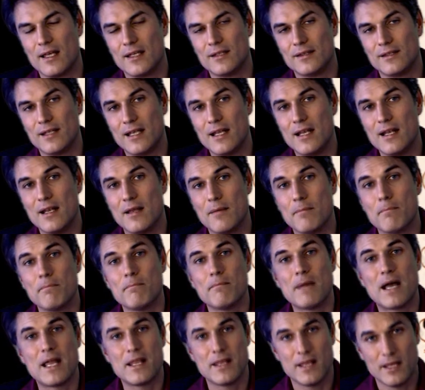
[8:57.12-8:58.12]
Instead,
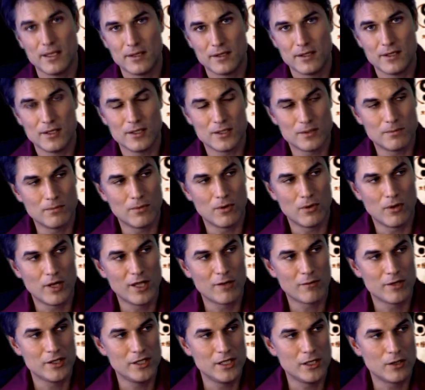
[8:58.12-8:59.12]
the invisible
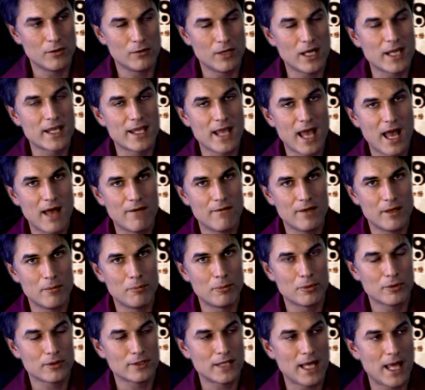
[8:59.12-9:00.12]
aspects are
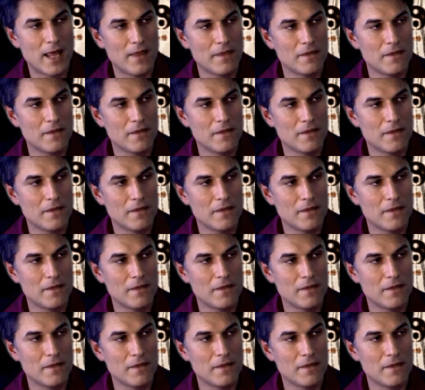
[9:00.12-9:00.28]
linked